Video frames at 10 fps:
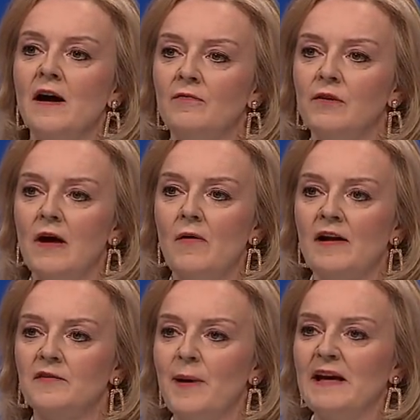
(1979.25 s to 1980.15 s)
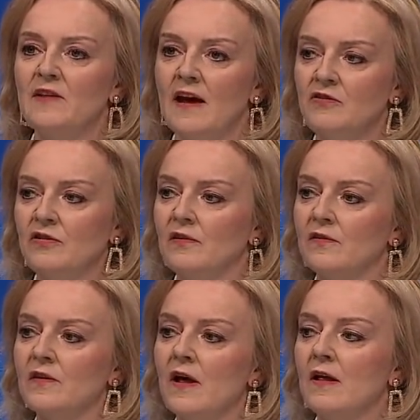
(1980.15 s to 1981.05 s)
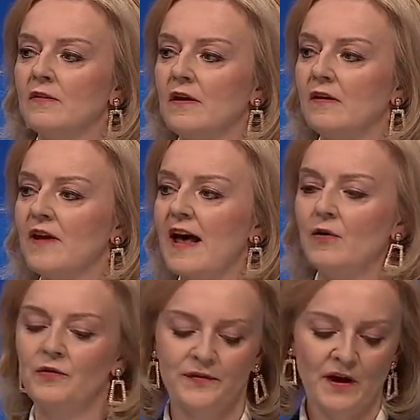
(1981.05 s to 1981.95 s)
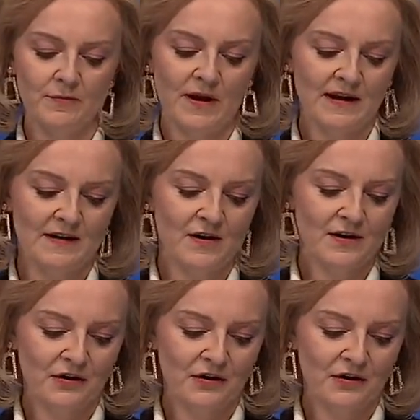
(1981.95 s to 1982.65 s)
of low expectations that has held so many in our